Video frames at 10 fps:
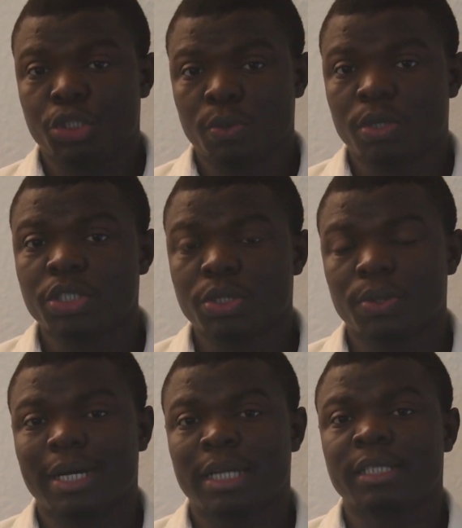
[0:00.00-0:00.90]
You want
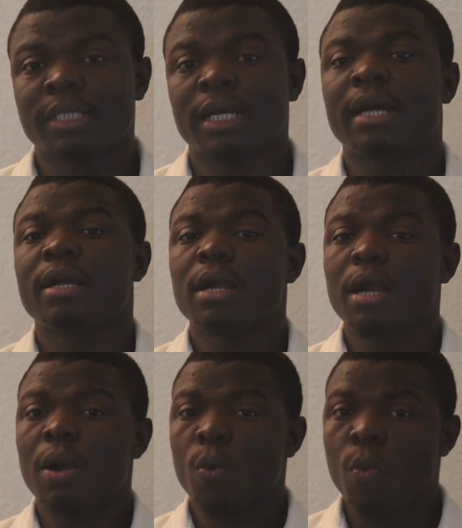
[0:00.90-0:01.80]
to answer
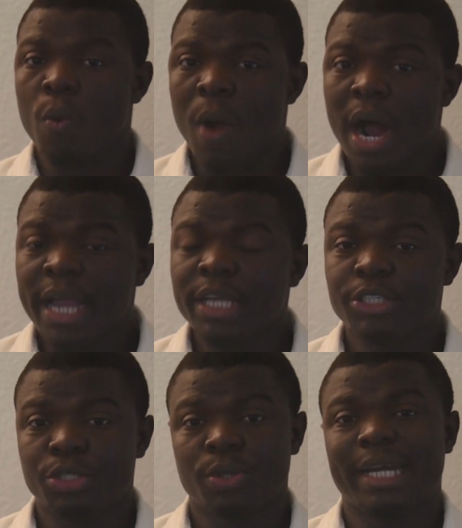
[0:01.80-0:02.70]

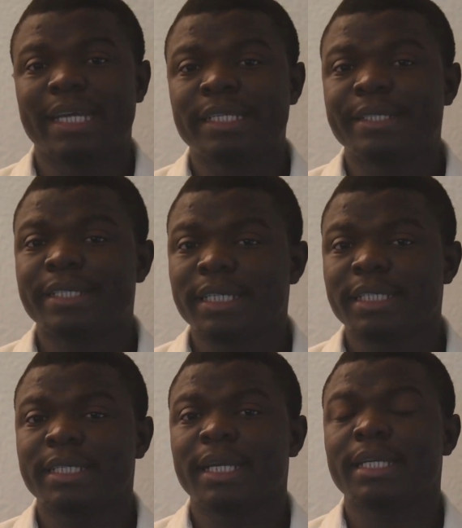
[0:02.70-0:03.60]
why you are
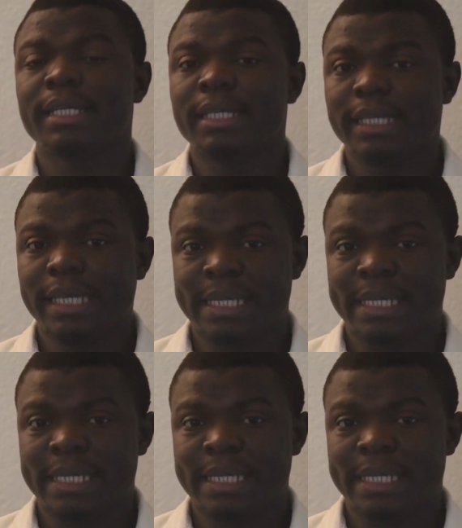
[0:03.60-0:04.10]
interested